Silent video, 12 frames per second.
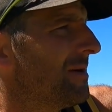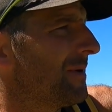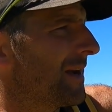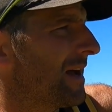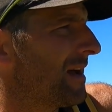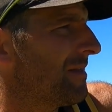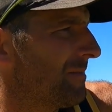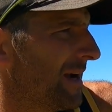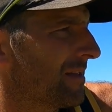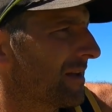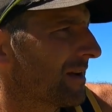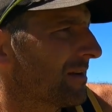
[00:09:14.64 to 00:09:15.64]
but the
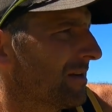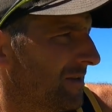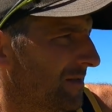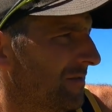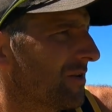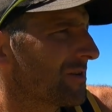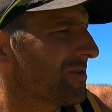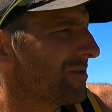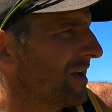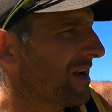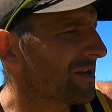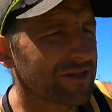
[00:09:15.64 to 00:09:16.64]
main thing to focus
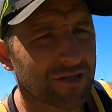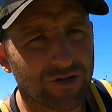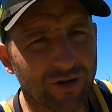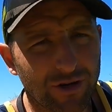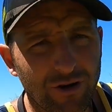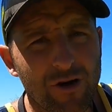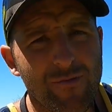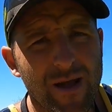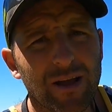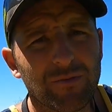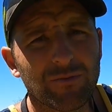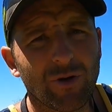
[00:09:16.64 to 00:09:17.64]
on now is just trying to grow them
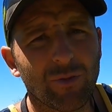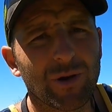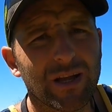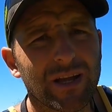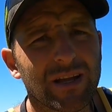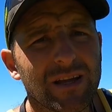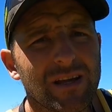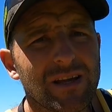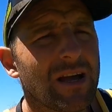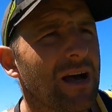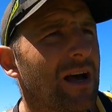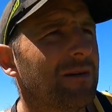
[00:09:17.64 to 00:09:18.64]
out properly,
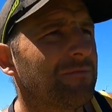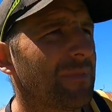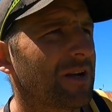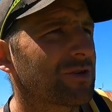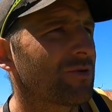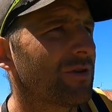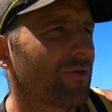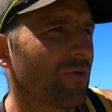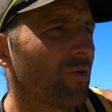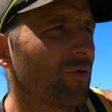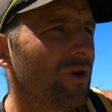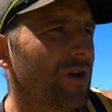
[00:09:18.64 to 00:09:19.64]
make sure they're
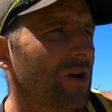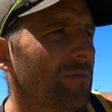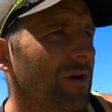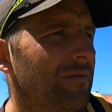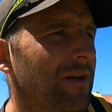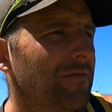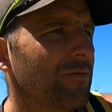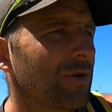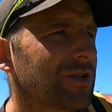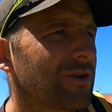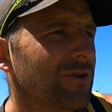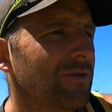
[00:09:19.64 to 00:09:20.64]
all above that
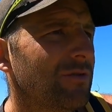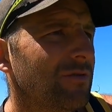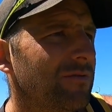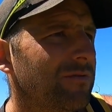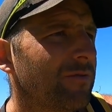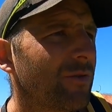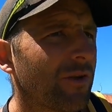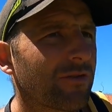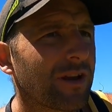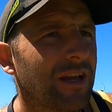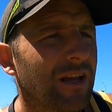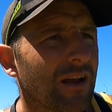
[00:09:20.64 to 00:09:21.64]
42,
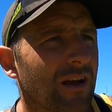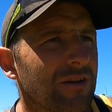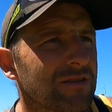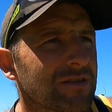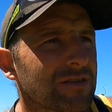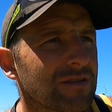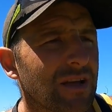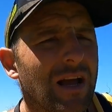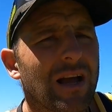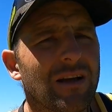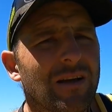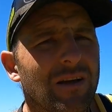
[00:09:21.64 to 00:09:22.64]
43 kilos
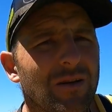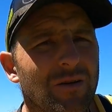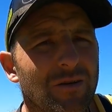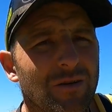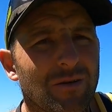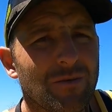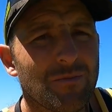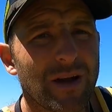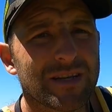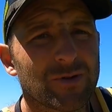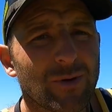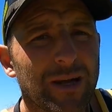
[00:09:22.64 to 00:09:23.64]

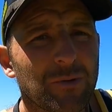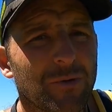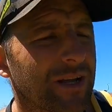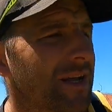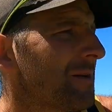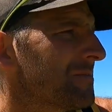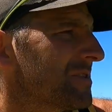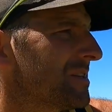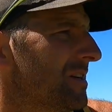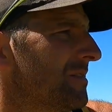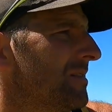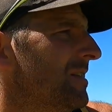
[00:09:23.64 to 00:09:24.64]
mating weight when it comes
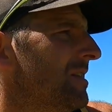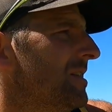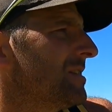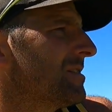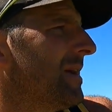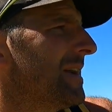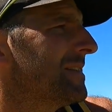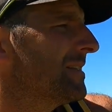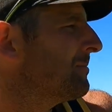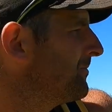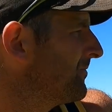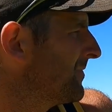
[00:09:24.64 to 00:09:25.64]
to mating
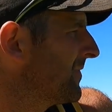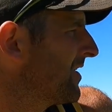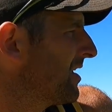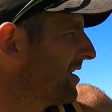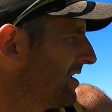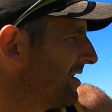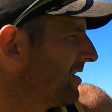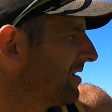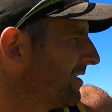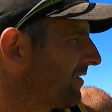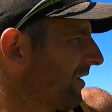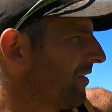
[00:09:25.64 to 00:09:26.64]
them.
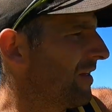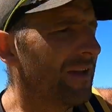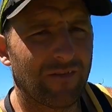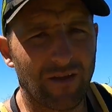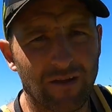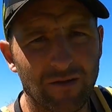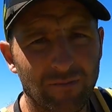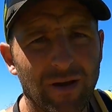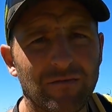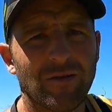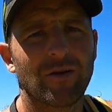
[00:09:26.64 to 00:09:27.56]
So that's our main